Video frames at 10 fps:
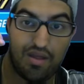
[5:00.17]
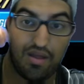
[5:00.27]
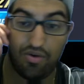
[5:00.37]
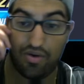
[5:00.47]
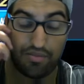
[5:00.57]

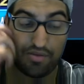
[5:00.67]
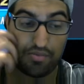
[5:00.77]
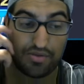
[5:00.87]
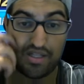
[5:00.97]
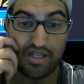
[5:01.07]
I'm going to
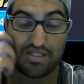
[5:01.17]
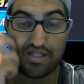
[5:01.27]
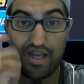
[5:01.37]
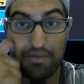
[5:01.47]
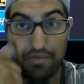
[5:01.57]
pretend that didn't
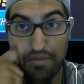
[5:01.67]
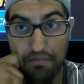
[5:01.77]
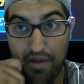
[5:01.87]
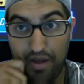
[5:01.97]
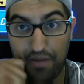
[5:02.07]
happen.
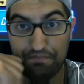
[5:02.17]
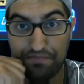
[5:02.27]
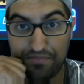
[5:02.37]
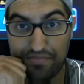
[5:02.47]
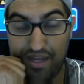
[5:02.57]

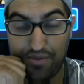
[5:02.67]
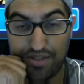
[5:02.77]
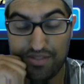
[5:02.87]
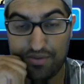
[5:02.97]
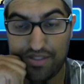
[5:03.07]

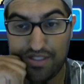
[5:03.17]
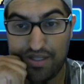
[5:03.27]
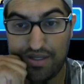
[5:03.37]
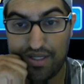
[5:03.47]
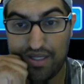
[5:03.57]
Anyways, what was I saying?